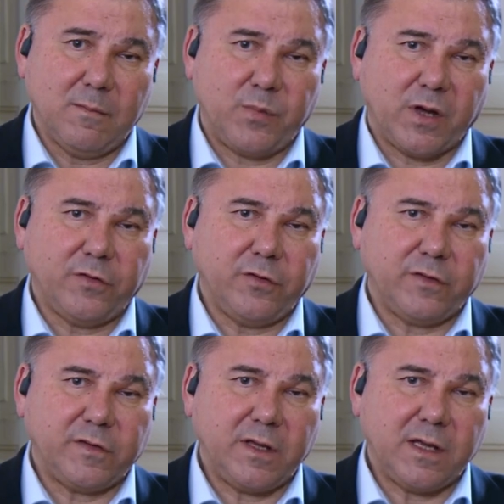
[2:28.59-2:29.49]
Because
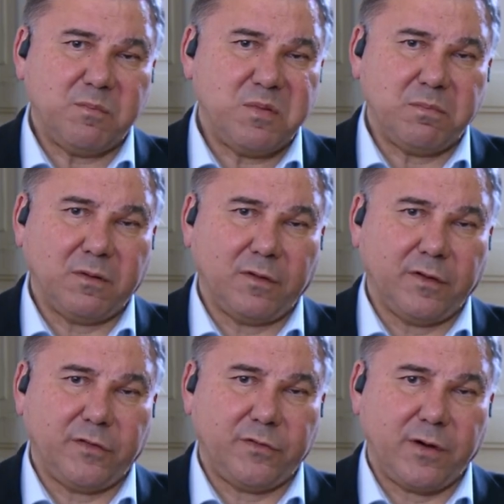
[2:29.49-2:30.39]
you're seeing people on
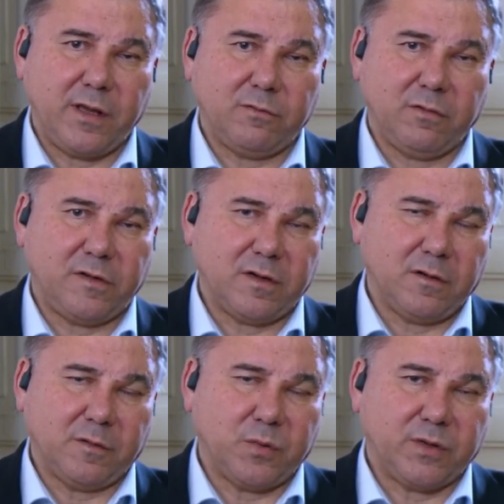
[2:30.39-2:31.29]
the street which are
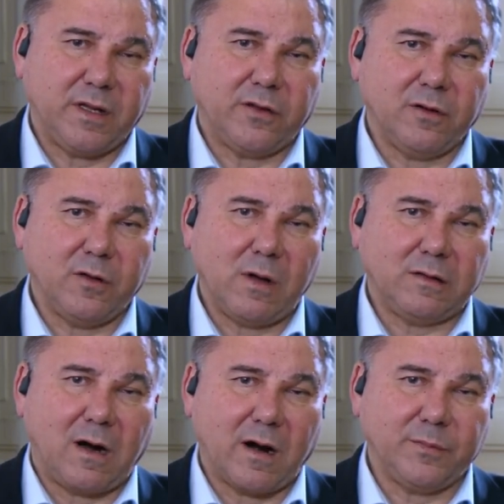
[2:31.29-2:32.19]
not particularly
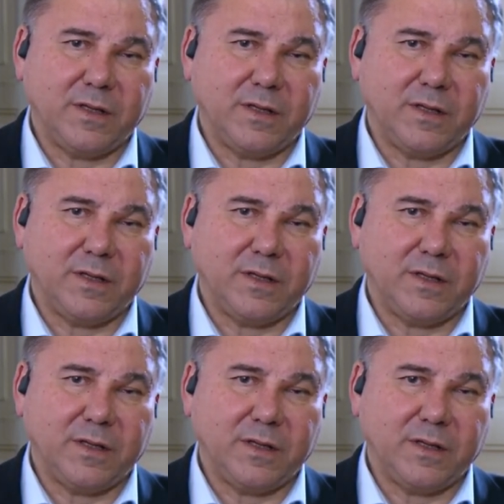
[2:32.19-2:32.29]
well-armed,